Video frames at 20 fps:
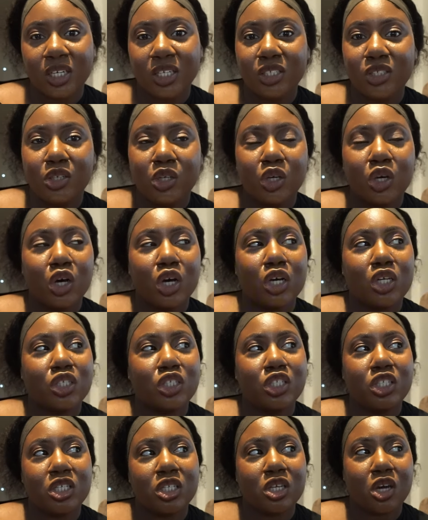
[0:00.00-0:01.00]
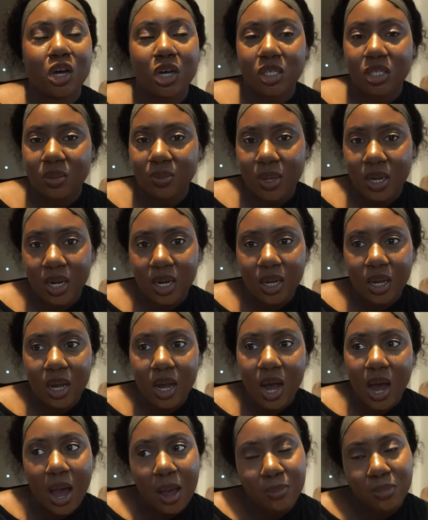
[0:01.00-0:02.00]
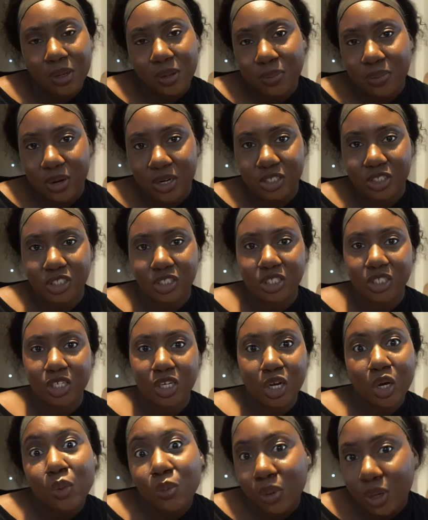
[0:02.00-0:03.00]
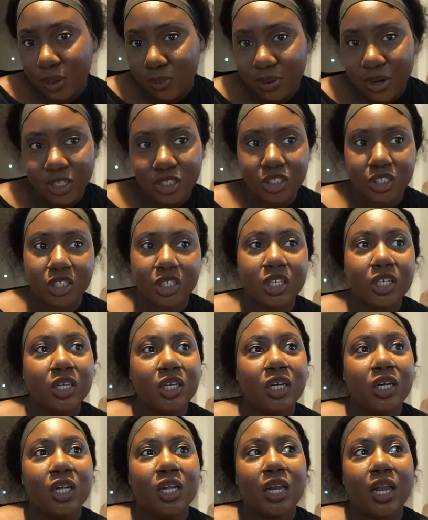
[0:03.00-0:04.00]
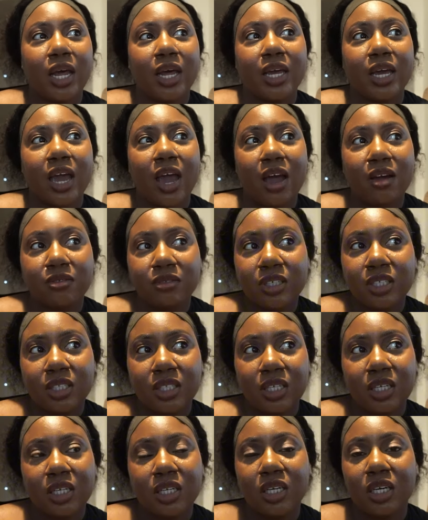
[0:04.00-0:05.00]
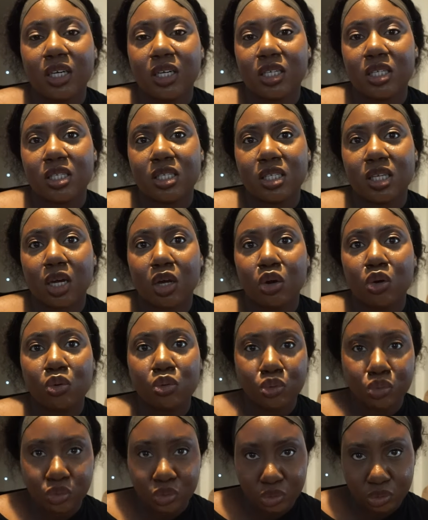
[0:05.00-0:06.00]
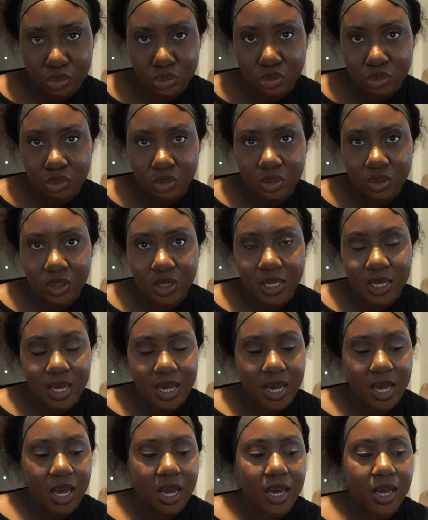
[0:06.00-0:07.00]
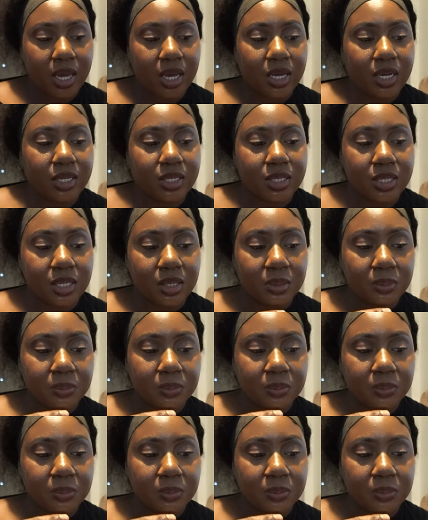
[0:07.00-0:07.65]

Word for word: you call you just cause somebody high blood pressure low blood pressure like everything is crucial and